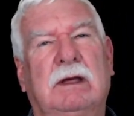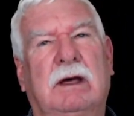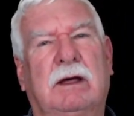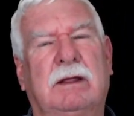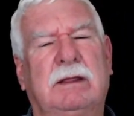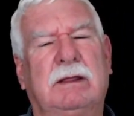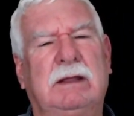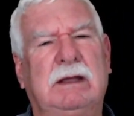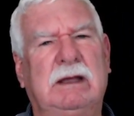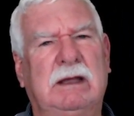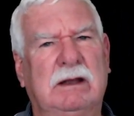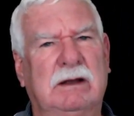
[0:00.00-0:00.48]
I
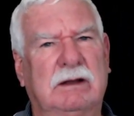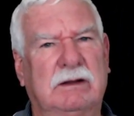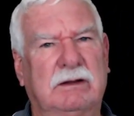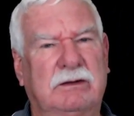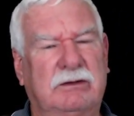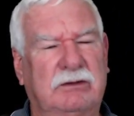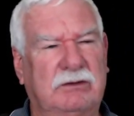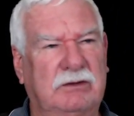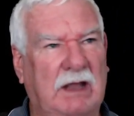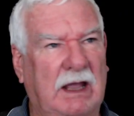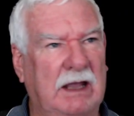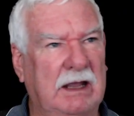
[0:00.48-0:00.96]
think, in the
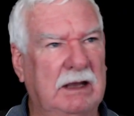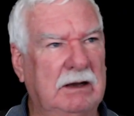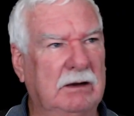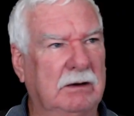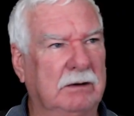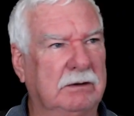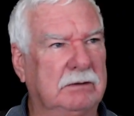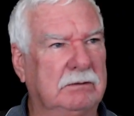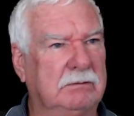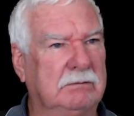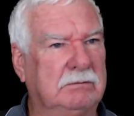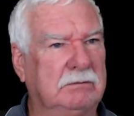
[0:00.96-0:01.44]
state,
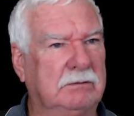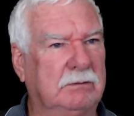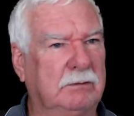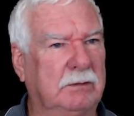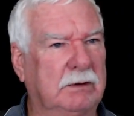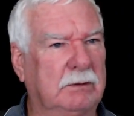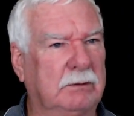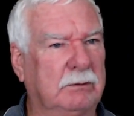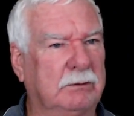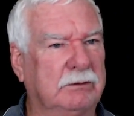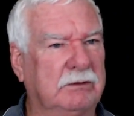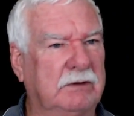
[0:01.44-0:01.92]

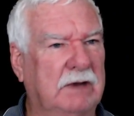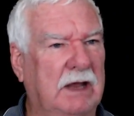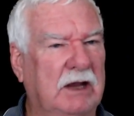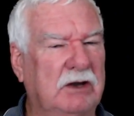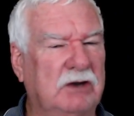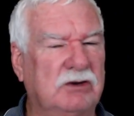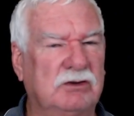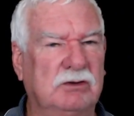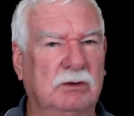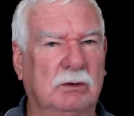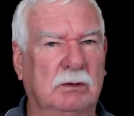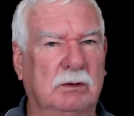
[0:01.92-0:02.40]
whether it was
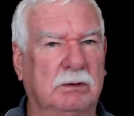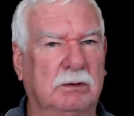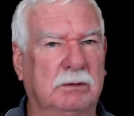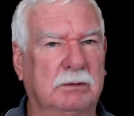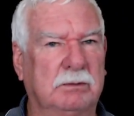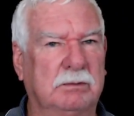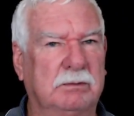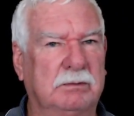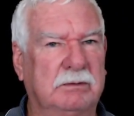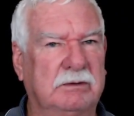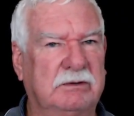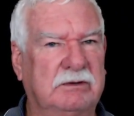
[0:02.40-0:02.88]
national
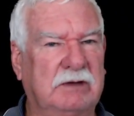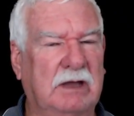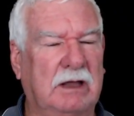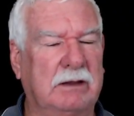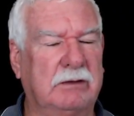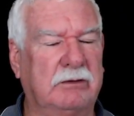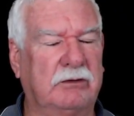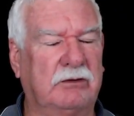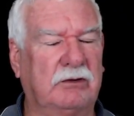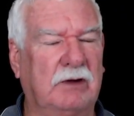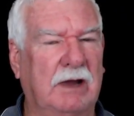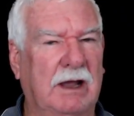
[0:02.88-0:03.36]
or
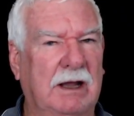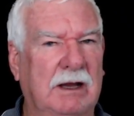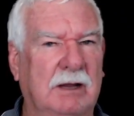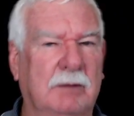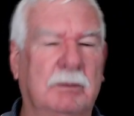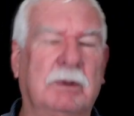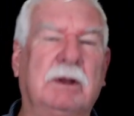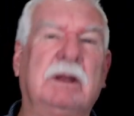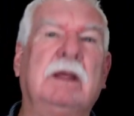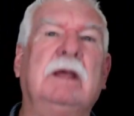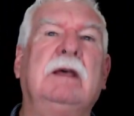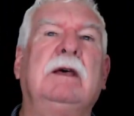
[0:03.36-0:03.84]
South Australia,
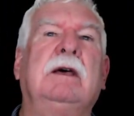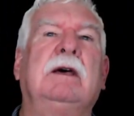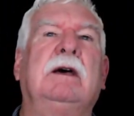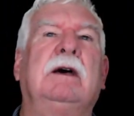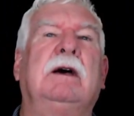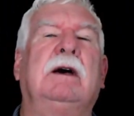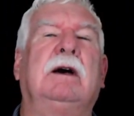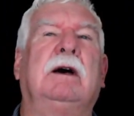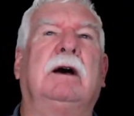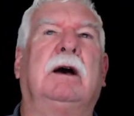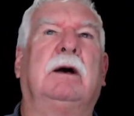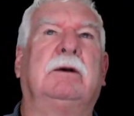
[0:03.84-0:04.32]
but
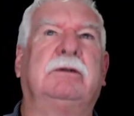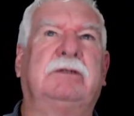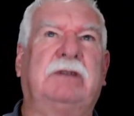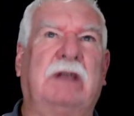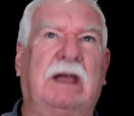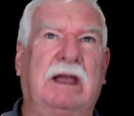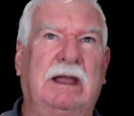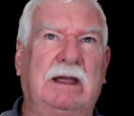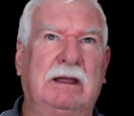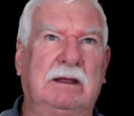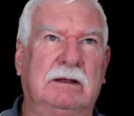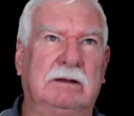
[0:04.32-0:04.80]
I'll
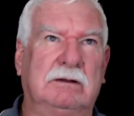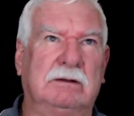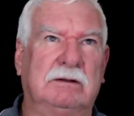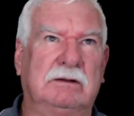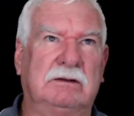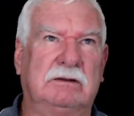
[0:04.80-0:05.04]
say